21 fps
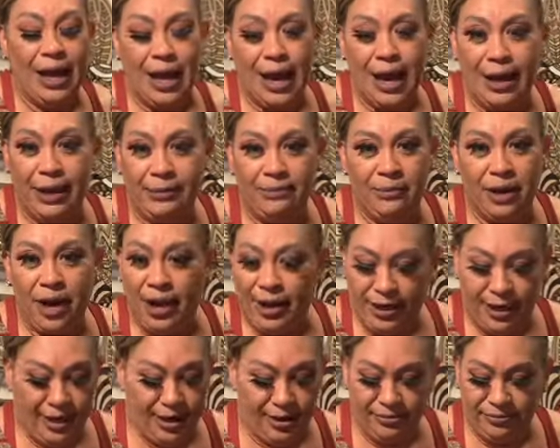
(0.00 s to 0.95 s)
I
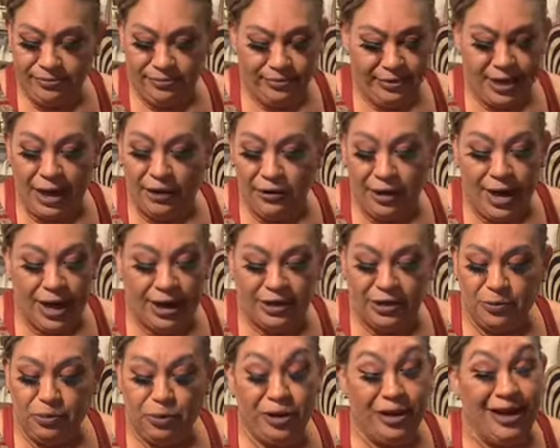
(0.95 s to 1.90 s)
don't like
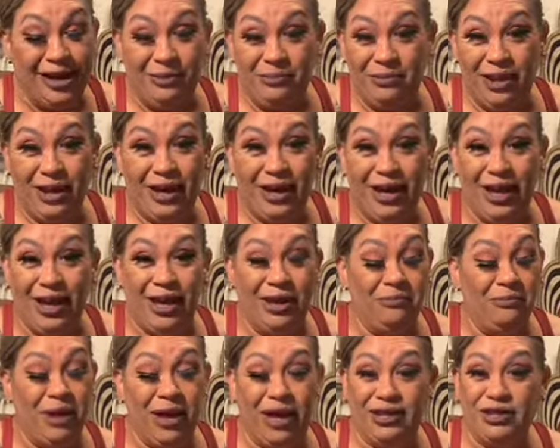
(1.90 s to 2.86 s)
to put lemon
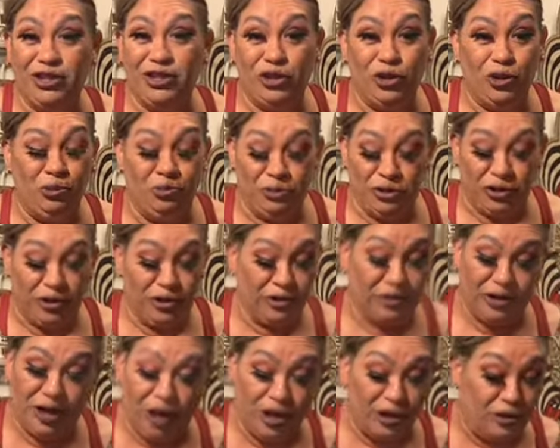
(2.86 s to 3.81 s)
in my soups or
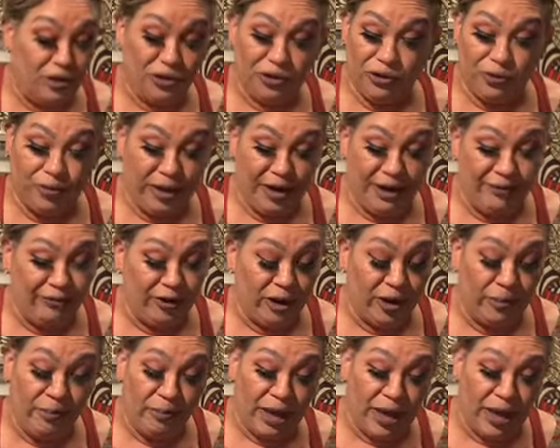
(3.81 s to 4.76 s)
tacos or
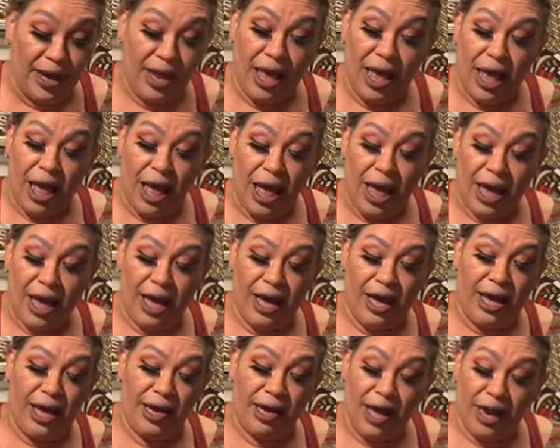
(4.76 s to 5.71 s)
whatever, but
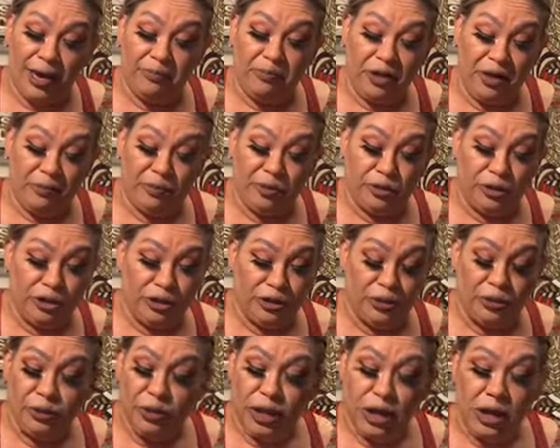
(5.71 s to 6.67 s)
a lot of people do.